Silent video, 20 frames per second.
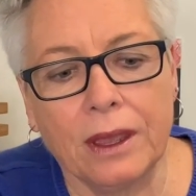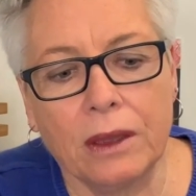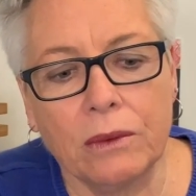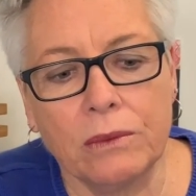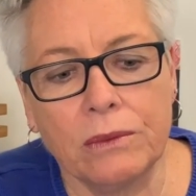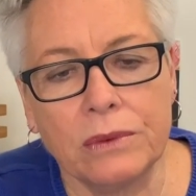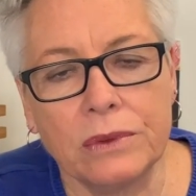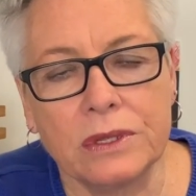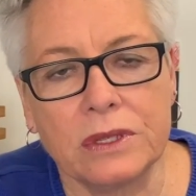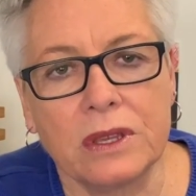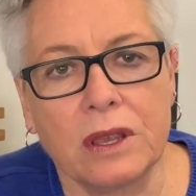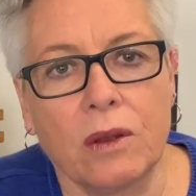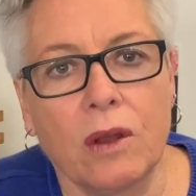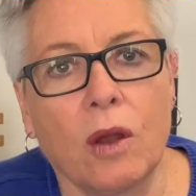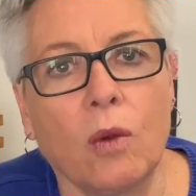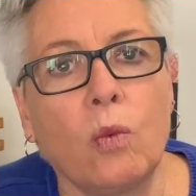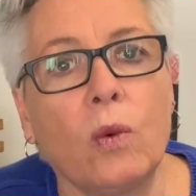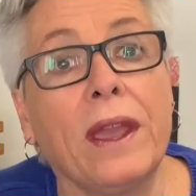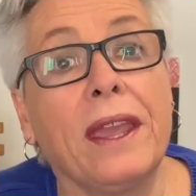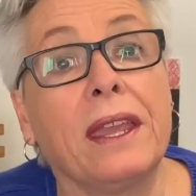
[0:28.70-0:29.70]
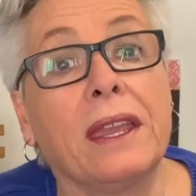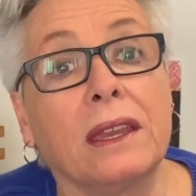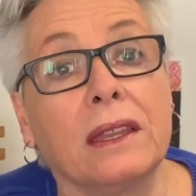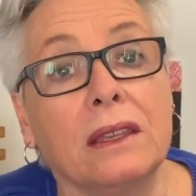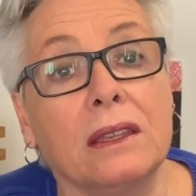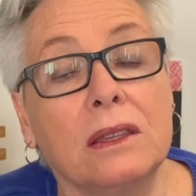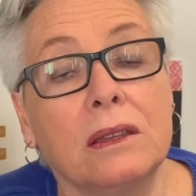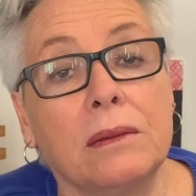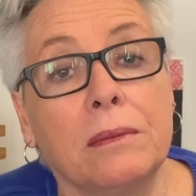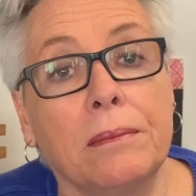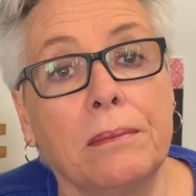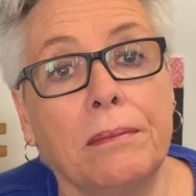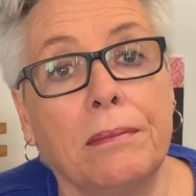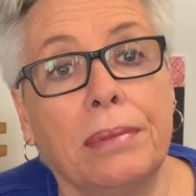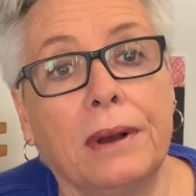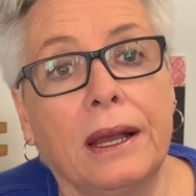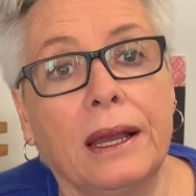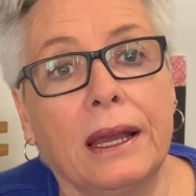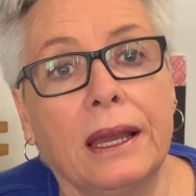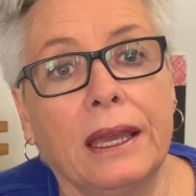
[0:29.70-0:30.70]
Was awakened
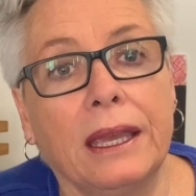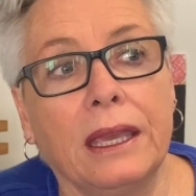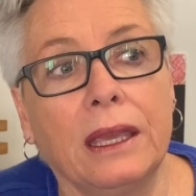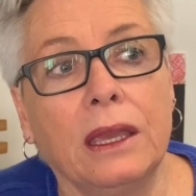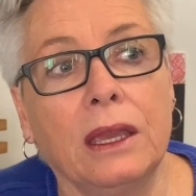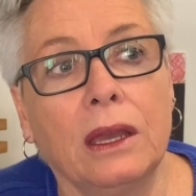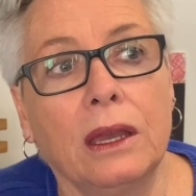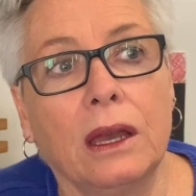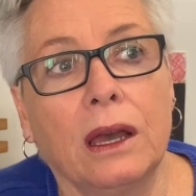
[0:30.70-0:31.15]
by